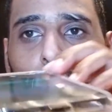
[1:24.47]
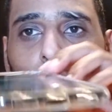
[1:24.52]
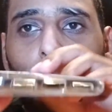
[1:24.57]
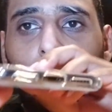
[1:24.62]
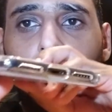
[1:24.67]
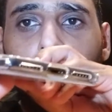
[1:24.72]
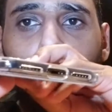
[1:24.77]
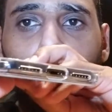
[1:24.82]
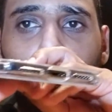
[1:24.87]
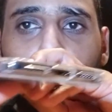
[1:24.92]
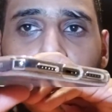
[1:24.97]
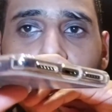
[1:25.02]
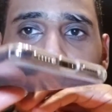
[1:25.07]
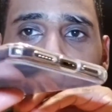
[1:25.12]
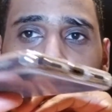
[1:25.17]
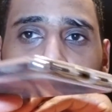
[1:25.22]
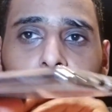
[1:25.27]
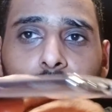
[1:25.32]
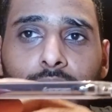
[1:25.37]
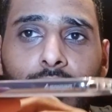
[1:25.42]
all
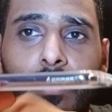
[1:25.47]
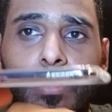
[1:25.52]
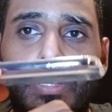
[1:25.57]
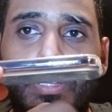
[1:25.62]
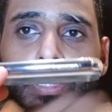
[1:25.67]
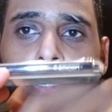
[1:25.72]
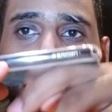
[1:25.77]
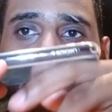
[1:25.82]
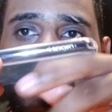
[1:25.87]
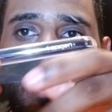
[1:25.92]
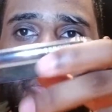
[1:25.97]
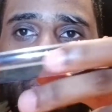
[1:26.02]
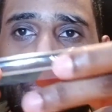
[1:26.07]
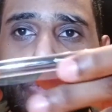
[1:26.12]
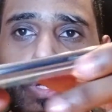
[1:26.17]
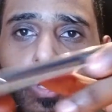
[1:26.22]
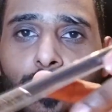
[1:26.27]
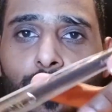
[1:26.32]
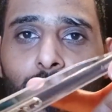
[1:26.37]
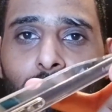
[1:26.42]
around,
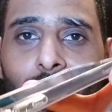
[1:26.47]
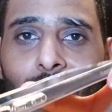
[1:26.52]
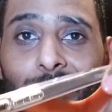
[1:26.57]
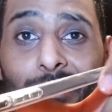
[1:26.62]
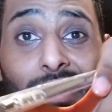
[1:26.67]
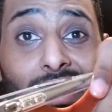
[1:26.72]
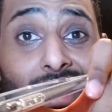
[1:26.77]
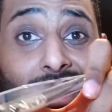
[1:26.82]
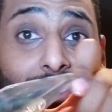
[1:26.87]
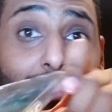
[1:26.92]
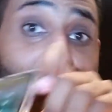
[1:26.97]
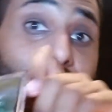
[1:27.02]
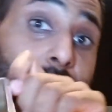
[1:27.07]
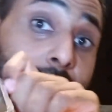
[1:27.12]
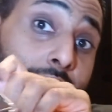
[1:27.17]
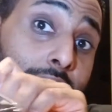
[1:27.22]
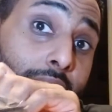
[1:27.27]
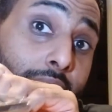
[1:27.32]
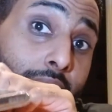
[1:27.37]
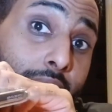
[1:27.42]
which I'm
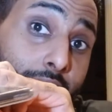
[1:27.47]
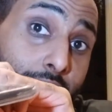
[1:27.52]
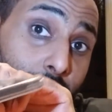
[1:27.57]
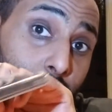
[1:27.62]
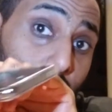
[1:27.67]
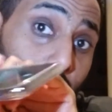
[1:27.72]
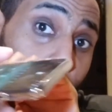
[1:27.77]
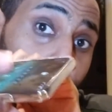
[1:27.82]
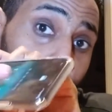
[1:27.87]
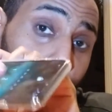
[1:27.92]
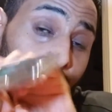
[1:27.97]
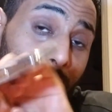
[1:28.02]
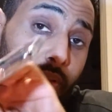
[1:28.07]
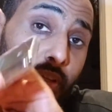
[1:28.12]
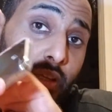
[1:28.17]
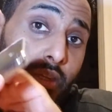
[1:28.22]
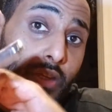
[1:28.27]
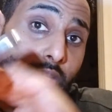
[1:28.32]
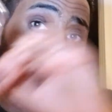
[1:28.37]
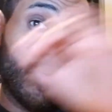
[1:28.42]
guessing is going to
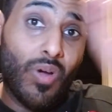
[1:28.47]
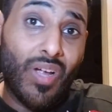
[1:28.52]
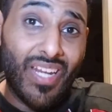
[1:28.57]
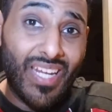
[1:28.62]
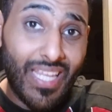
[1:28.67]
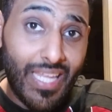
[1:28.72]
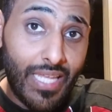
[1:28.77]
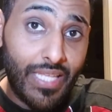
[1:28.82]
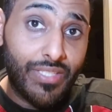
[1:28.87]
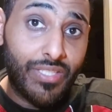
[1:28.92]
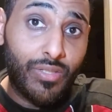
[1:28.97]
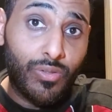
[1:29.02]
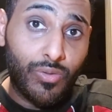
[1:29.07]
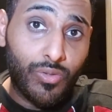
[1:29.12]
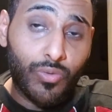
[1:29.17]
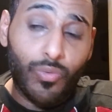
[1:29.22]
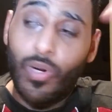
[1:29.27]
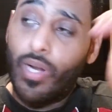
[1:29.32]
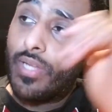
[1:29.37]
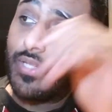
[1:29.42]
be quite easy to
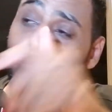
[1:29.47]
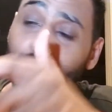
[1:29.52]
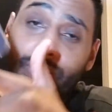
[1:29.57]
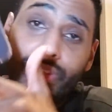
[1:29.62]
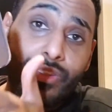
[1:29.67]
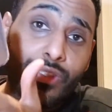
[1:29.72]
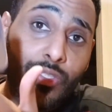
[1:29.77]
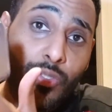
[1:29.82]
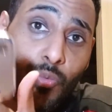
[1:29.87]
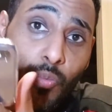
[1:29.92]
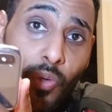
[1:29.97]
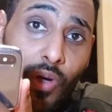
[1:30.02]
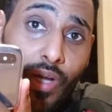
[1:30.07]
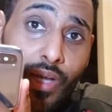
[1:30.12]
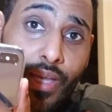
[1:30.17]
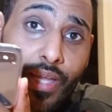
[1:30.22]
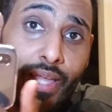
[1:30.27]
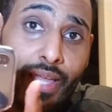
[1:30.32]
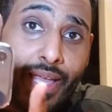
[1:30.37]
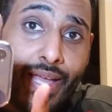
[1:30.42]
scratch, and this is
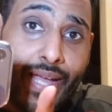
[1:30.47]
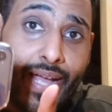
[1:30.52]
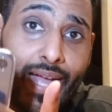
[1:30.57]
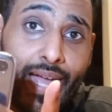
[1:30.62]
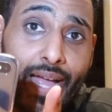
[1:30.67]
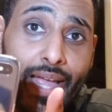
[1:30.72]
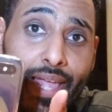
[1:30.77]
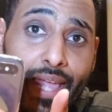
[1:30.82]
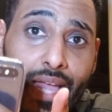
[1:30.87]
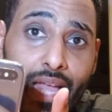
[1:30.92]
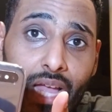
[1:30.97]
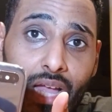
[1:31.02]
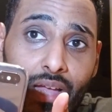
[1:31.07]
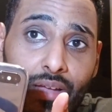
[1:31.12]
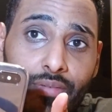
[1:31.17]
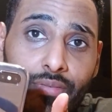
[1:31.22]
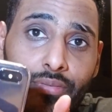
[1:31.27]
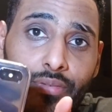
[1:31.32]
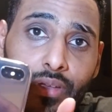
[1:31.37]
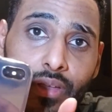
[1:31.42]
why I
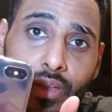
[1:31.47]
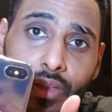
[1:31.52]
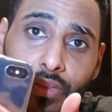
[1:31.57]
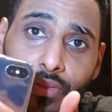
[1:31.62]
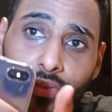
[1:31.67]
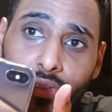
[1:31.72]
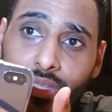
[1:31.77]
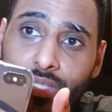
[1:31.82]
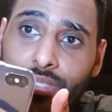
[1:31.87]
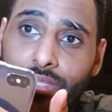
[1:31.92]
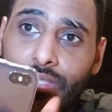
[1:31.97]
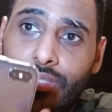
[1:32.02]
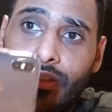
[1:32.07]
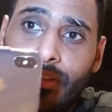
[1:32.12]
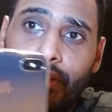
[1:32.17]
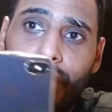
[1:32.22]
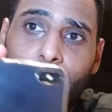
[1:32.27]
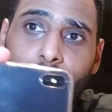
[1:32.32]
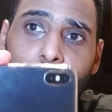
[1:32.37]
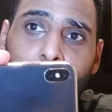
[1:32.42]
have
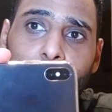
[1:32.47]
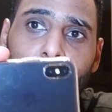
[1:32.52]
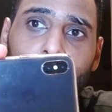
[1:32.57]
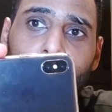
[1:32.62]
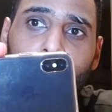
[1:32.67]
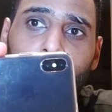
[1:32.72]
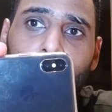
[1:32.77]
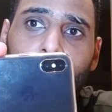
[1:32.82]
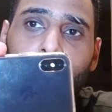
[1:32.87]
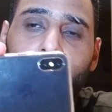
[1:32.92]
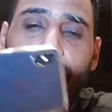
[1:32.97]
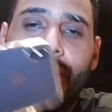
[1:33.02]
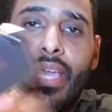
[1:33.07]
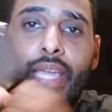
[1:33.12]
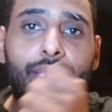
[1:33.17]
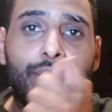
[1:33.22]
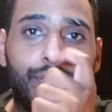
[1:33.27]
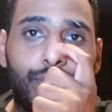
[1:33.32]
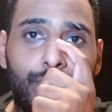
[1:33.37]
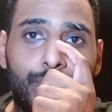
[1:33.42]
this
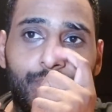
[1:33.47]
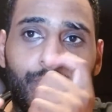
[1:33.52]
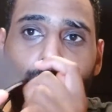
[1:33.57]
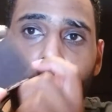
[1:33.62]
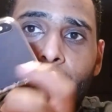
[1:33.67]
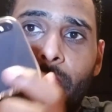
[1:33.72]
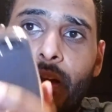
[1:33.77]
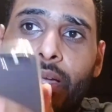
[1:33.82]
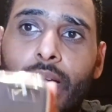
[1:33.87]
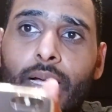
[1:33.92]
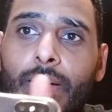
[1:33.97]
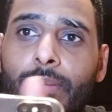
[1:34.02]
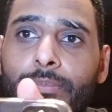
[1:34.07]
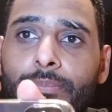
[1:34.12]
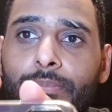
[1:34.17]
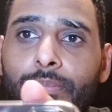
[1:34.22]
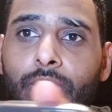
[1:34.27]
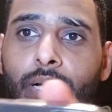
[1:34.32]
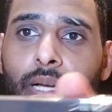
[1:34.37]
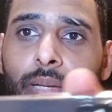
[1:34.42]
case.
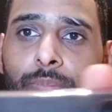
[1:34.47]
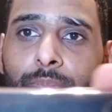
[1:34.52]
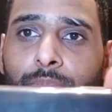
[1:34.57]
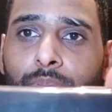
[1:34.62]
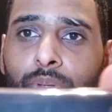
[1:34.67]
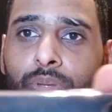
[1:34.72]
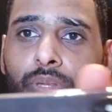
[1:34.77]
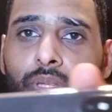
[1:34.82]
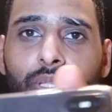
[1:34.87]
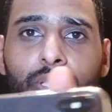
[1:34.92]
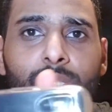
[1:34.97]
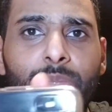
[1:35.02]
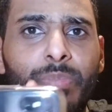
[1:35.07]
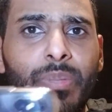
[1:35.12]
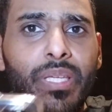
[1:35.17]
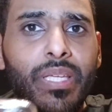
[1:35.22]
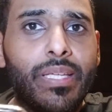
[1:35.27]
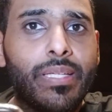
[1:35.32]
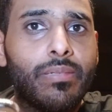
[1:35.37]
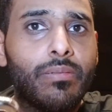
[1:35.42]
I put the
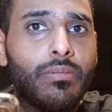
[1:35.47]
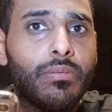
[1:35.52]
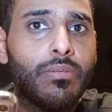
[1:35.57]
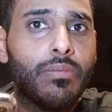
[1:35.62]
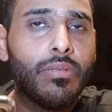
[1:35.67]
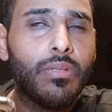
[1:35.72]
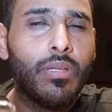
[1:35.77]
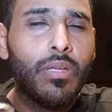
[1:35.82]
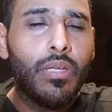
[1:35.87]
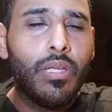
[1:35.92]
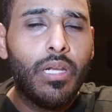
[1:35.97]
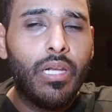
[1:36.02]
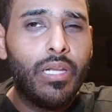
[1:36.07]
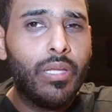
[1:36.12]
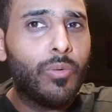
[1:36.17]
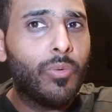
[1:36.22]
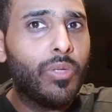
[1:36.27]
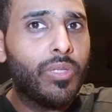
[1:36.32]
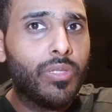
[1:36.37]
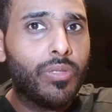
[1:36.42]
Spigen
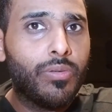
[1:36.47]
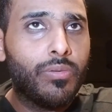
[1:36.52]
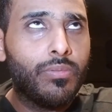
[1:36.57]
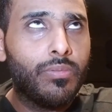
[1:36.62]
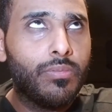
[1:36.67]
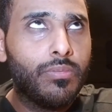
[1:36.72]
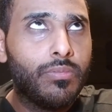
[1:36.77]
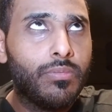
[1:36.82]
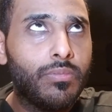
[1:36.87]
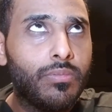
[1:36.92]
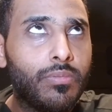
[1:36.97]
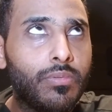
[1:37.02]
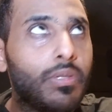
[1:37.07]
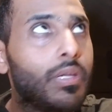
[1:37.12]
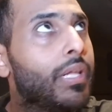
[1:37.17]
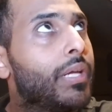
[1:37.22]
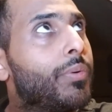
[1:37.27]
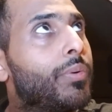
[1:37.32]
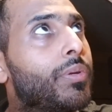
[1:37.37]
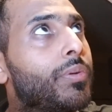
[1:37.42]
liquid
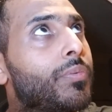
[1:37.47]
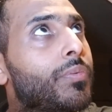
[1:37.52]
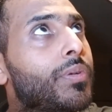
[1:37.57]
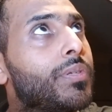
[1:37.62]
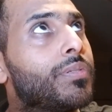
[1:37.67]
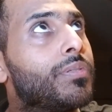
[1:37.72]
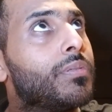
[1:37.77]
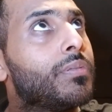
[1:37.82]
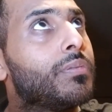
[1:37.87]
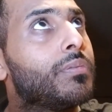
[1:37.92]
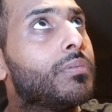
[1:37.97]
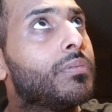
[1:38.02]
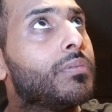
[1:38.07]
crystal